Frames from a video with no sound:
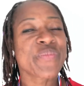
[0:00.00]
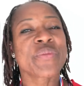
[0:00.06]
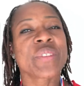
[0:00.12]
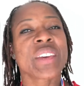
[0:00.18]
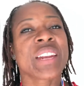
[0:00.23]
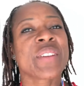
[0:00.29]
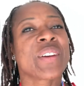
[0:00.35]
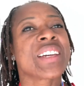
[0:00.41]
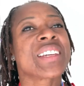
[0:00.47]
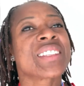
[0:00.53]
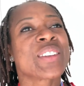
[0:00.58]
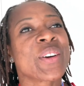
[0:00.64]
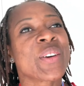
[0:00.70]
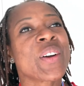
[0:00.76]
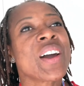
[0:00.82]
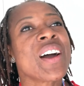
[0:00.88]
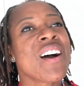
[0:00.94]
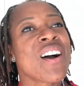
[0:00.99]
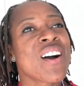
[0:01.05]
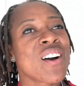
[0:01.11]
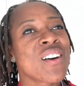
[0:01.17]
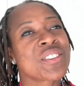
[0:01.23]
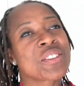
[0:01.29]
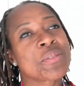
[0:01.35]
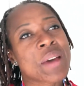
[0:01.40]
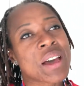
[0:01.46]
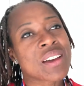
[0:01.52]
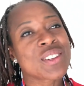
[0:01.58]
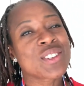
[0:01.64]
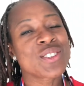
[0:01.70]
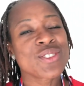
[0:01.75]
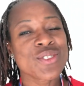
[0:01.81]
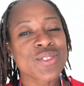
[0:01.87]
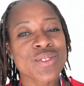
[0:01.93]
But anyway, so after
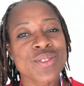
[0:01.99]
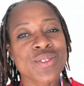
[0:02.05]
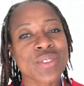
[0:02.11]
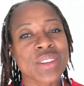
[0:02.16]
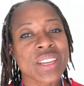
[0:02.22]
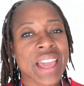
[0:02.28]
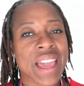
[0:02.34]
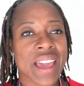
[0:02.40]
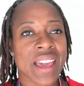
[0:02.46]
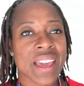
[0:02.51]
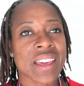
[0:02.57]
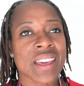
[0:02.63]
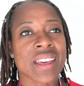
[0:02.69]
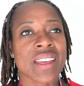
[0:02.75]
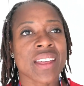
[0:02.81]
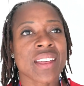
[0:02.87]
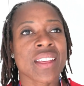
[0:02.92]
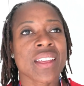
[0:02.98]
about 2-3K,